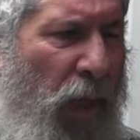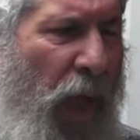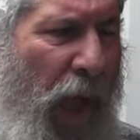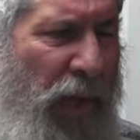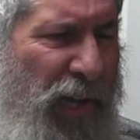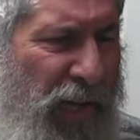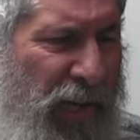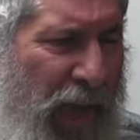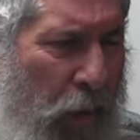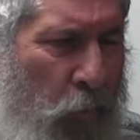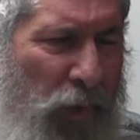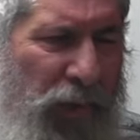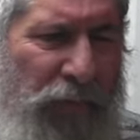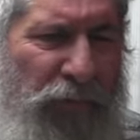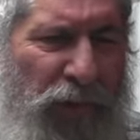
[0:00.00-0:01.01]
And he
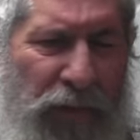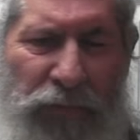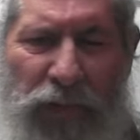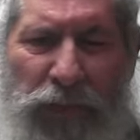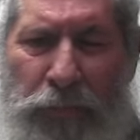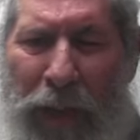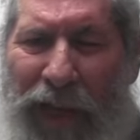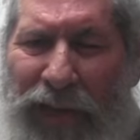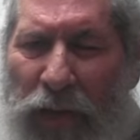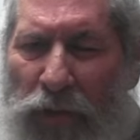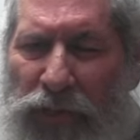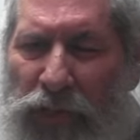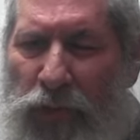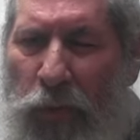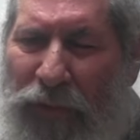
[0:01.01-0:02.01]
wouldn't have given us back
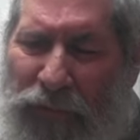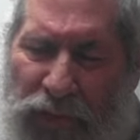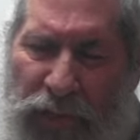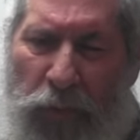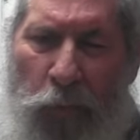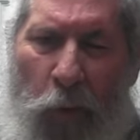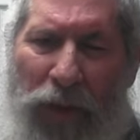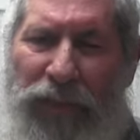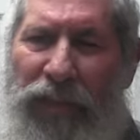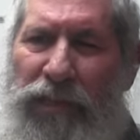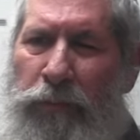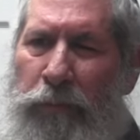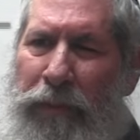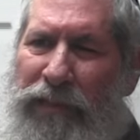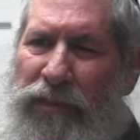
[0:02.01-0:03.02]
Eretz Yisrael if he didn't want
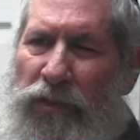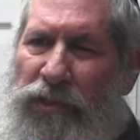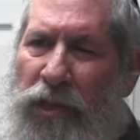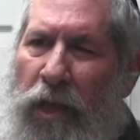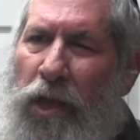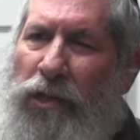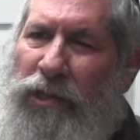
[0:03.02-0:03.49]
these mitzvahs